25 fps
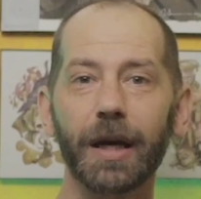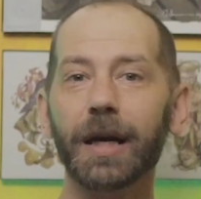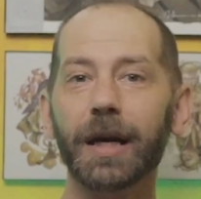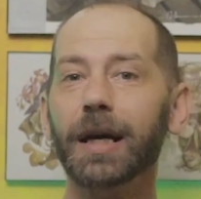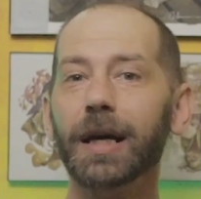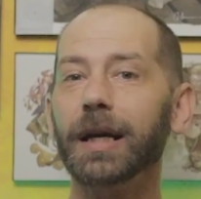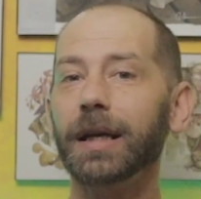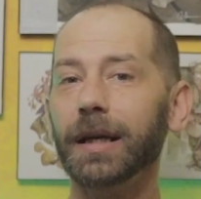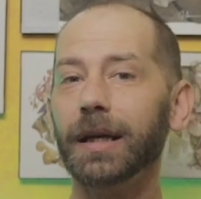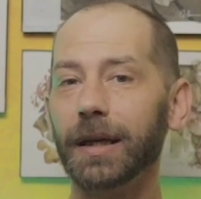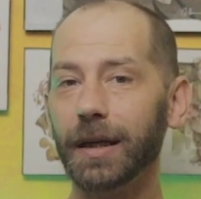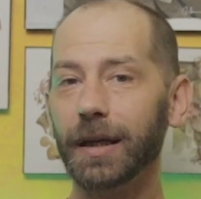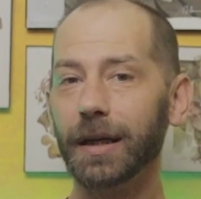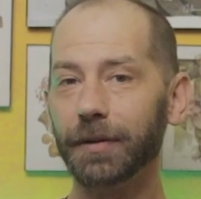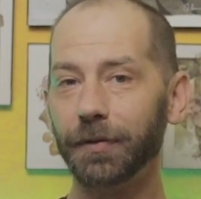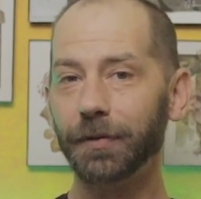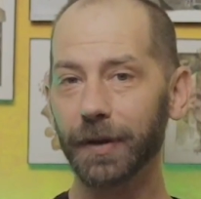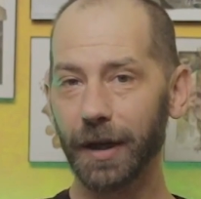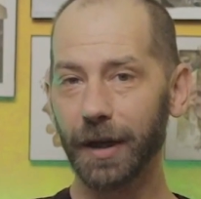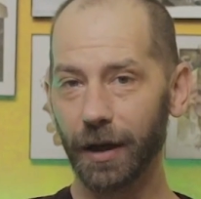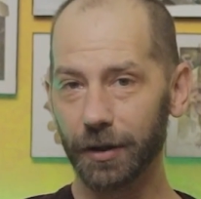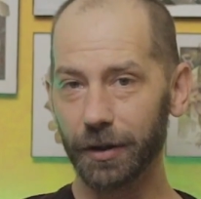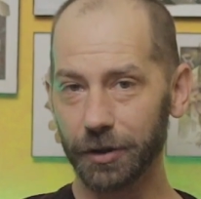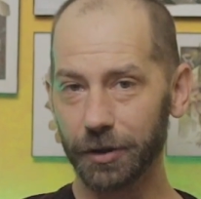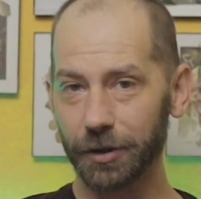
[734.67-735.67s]
If a
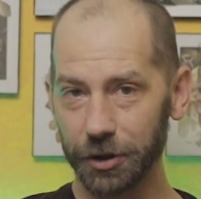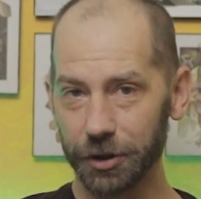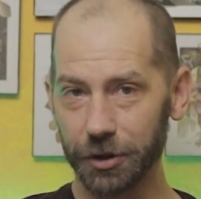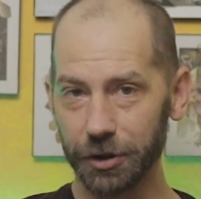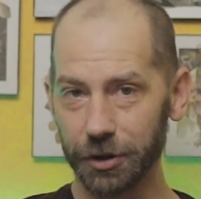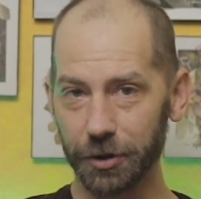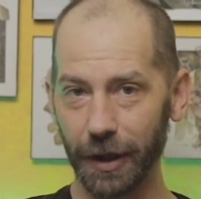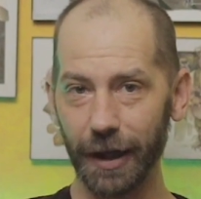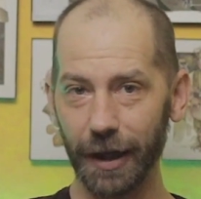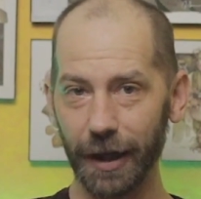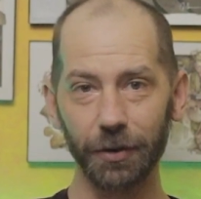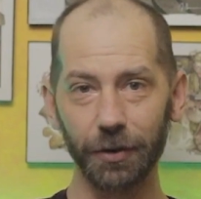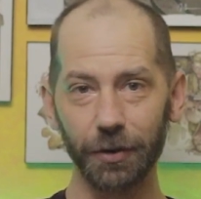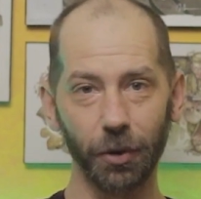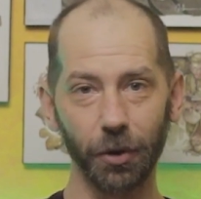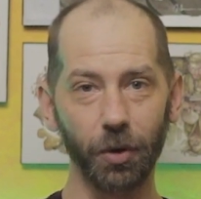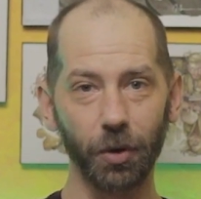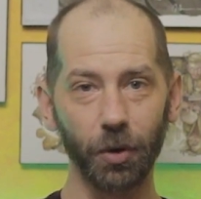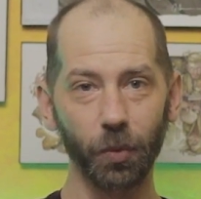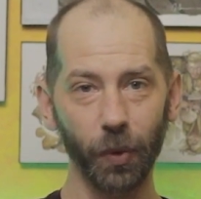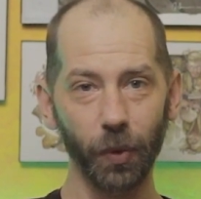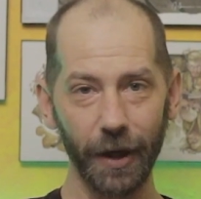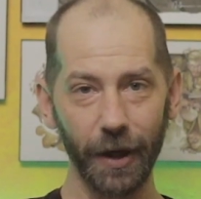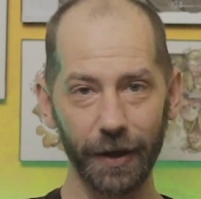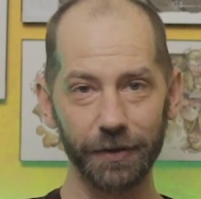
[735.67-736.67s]
character's strength or
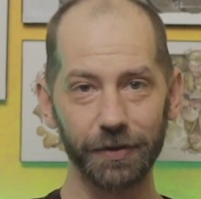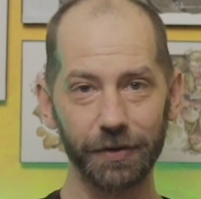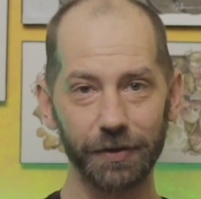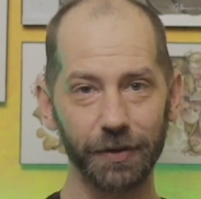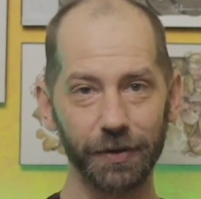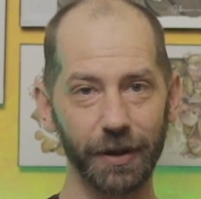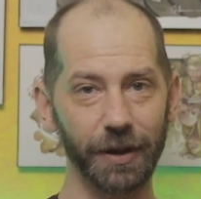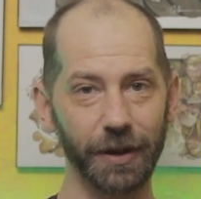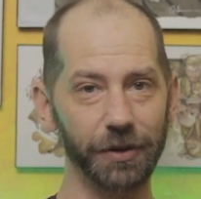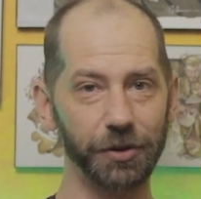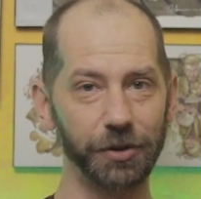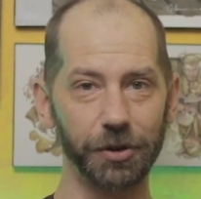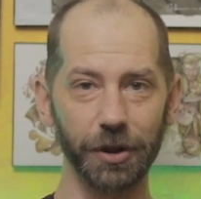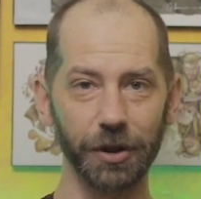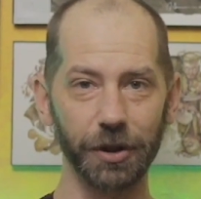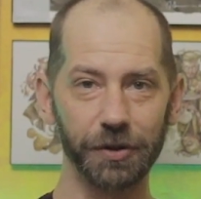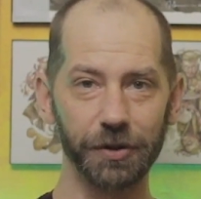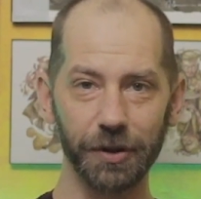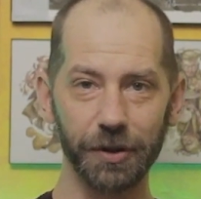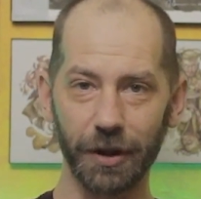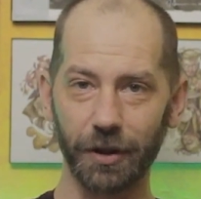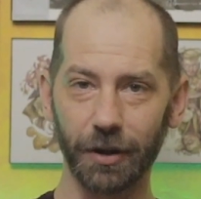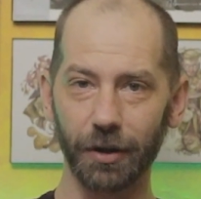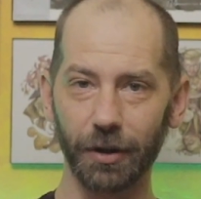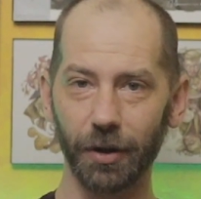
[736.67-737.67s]
wits is just
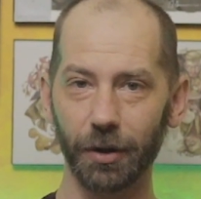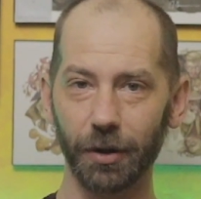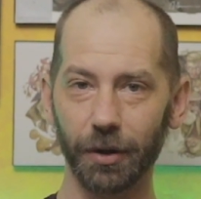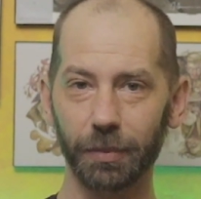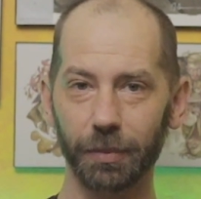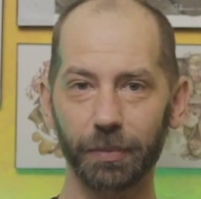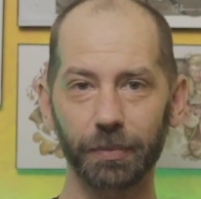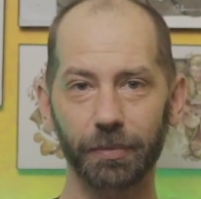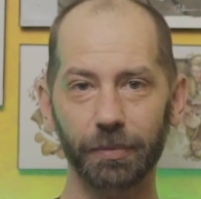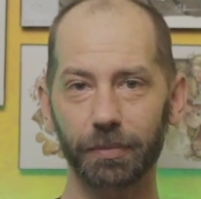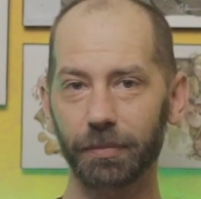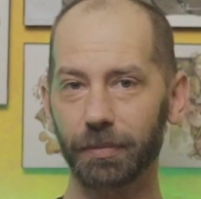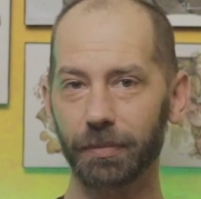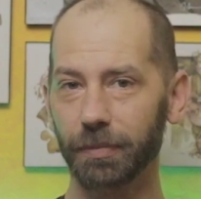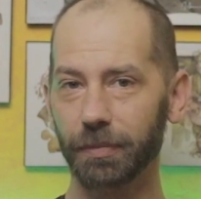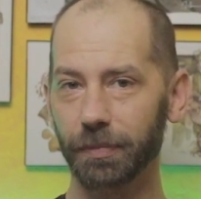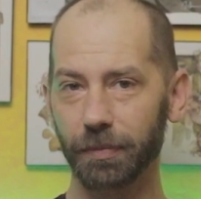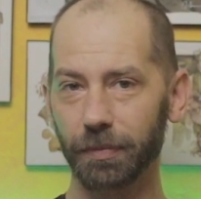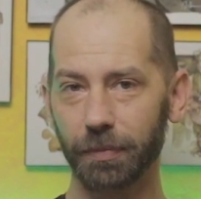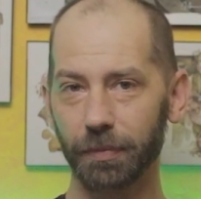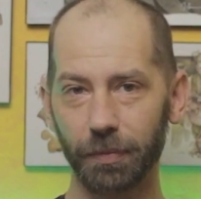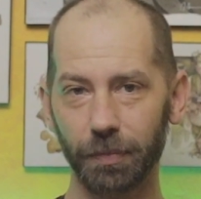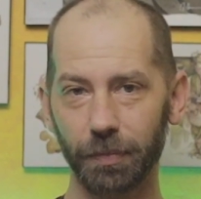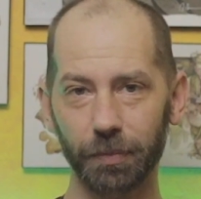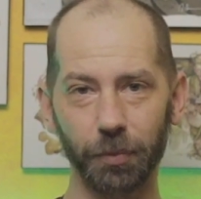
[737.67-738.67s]
0,
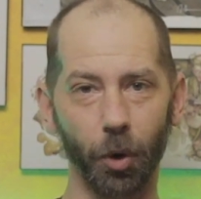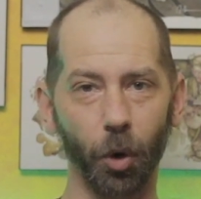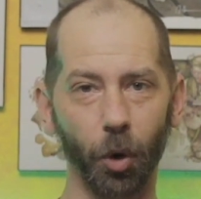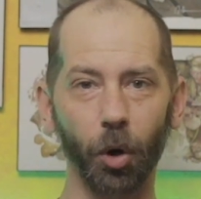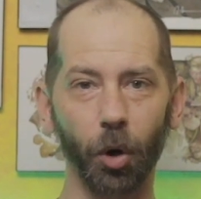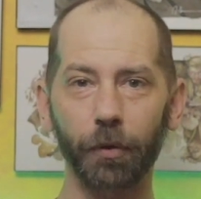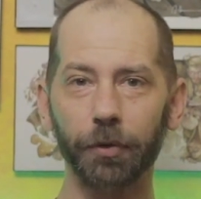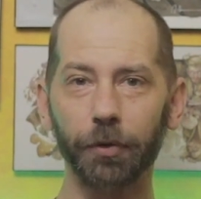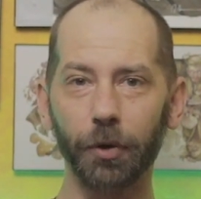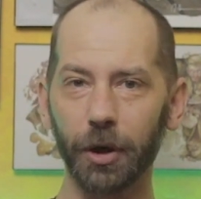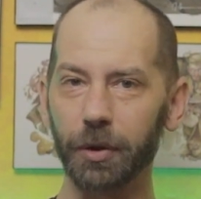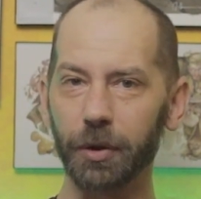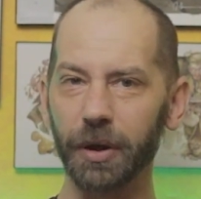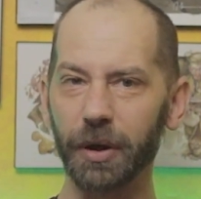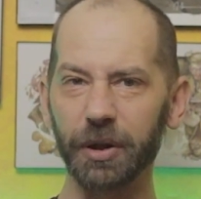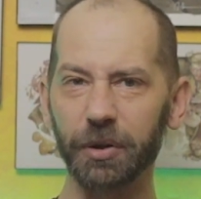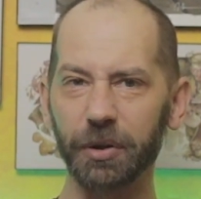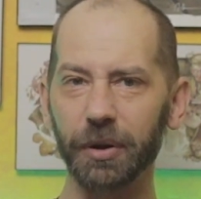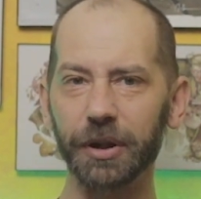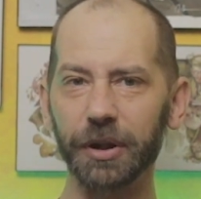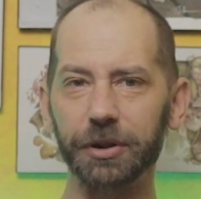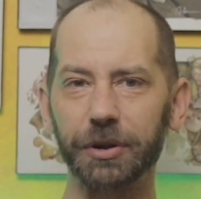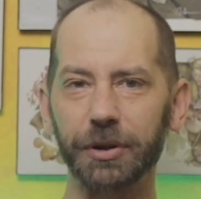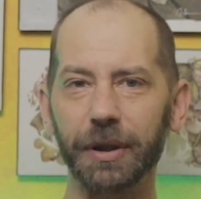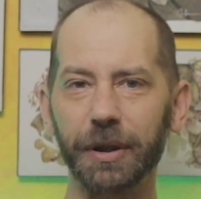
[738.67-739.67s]
roll for a critical
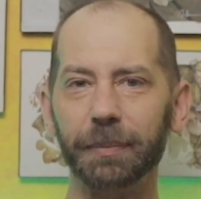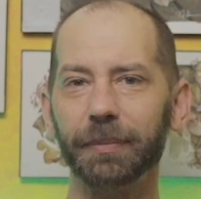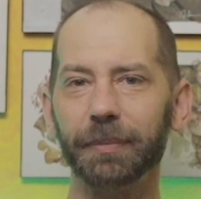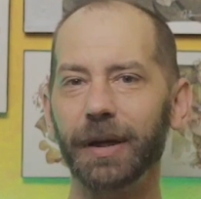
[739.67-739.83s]
injury.